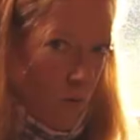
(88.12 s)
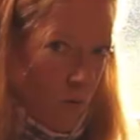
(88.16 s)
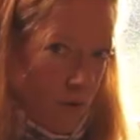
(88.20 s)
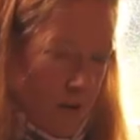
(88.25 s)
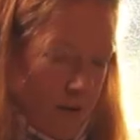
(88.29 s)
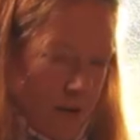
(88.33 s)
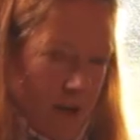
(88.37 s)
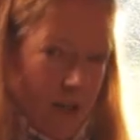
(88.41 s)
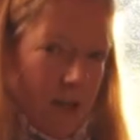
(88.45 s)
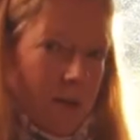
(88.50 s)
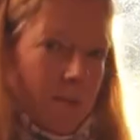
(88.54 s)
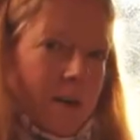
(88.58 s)
All
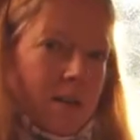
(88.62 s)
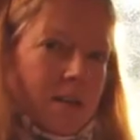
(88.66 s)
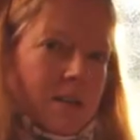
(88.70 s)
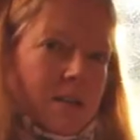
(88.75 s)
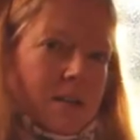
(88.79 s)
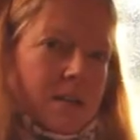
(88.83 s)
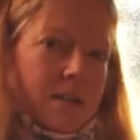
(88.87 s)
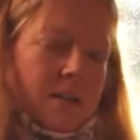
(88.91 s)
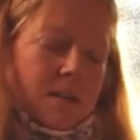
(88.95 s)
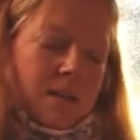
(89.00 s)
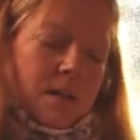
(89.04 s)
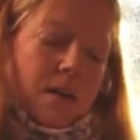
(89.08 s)
you think about
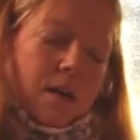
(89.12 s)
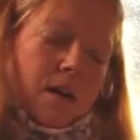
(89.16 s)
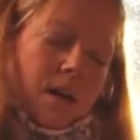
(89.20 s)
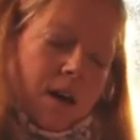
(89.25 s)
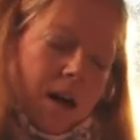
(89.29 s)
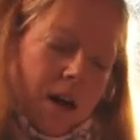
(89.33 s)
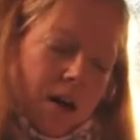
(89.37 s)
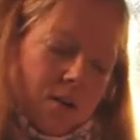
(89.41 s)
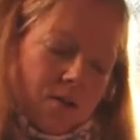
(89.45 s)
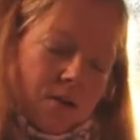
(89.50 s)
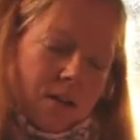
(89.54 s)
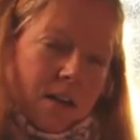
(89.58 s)
is
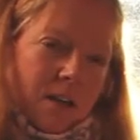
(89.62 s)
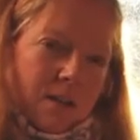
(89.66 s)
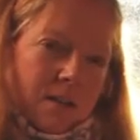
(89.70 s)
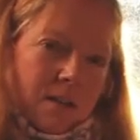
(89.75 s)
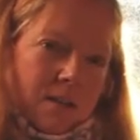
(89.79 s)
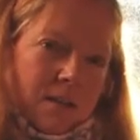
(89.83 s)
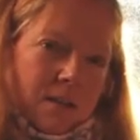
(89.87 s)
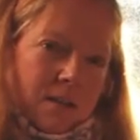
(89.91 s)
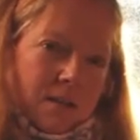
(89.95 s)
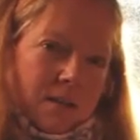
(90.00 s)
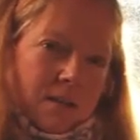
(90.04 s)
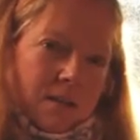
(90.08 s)
how to get
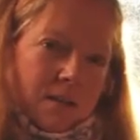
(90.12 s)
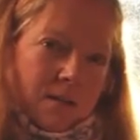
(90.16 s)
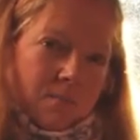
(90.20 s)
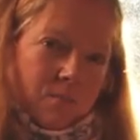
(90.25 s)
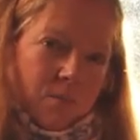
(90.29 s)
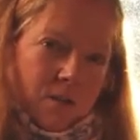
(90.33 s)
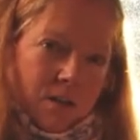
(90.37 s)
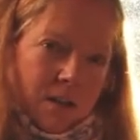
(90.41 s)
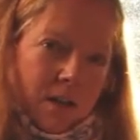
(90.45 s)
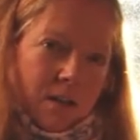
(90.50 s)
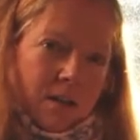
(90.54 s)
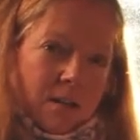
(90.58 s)
this
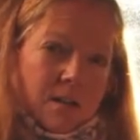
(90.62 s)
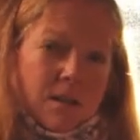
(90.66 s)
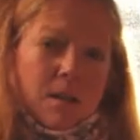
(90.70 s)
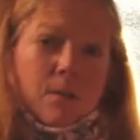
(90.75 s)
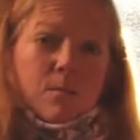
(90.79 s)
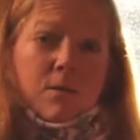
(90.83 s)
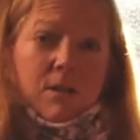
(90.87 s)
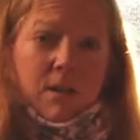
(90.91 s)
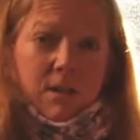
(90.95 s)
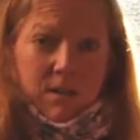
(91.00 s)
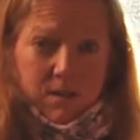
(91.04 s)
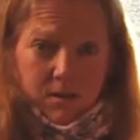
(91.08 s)
particular
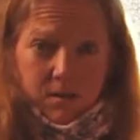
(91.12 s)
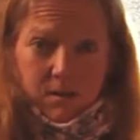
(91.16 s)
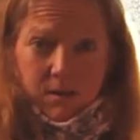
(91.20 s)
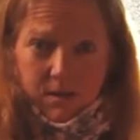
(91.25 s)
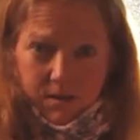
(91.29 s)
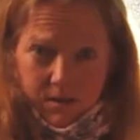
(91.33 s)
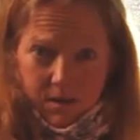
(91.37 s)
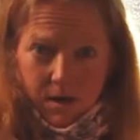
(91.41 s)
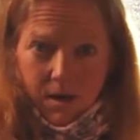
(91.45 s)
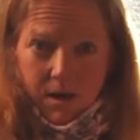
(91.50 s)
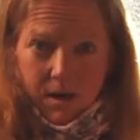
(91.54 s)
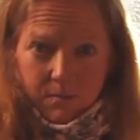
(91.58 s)
subject done
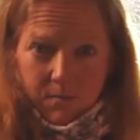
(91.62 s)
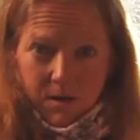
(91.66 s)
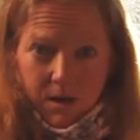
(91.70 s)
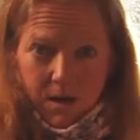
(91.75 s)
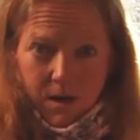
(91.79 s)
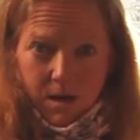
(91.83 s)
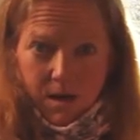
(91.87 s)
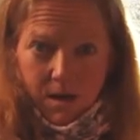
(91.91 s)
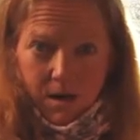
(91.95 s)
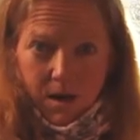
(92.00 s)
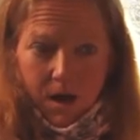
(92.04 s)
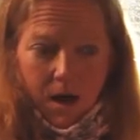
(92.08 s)
in time.
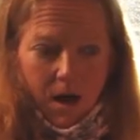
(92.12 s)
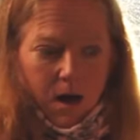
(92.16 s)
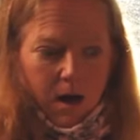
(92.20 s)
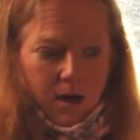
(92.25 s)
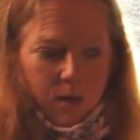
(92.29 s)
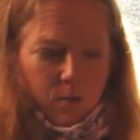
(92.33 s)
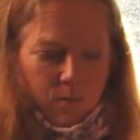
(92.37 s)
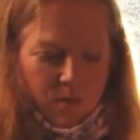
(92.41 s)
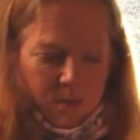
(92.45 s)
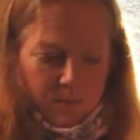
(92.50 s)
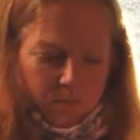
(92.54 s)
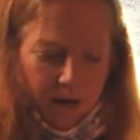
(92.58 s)

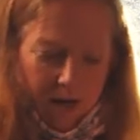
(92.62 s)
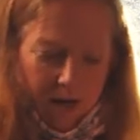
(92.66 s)
I always